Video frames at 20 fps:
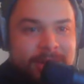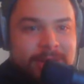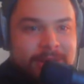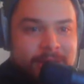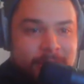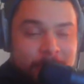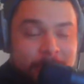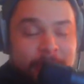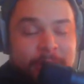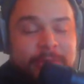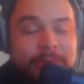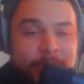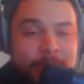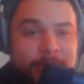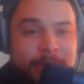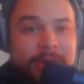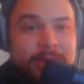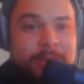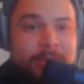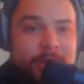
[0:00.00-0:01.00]

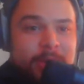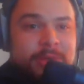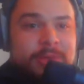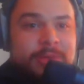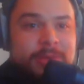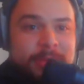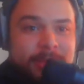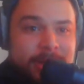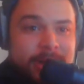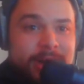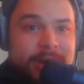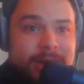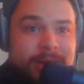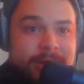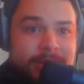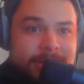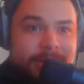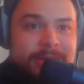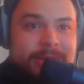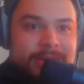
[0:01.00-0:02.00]
Preferably in both of them now.
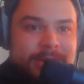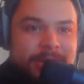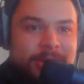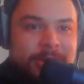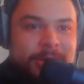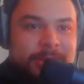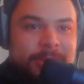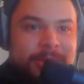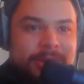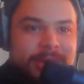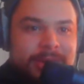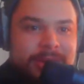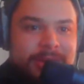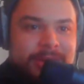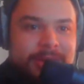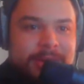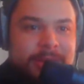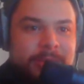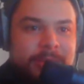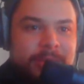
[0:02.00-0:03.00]
That should be.
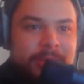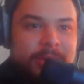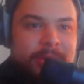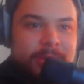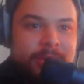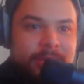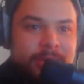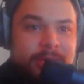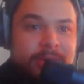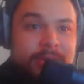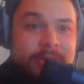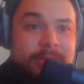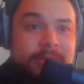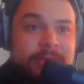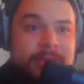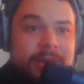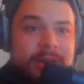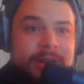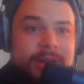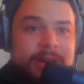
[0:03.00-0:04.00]
Bro, the
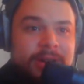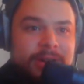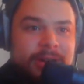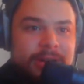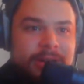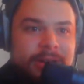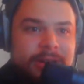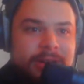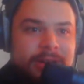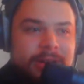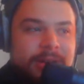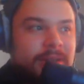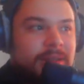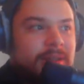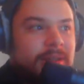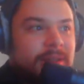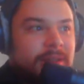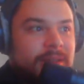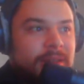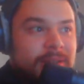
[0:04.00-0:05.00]
font.
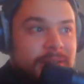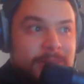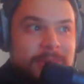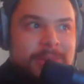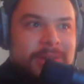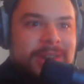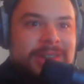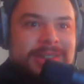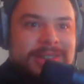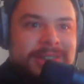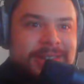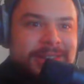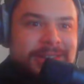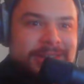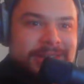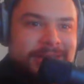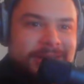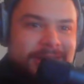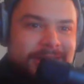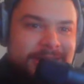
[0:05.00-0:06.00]
It's amazing,
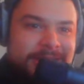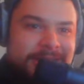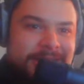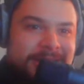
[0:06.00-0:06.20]
isn't it?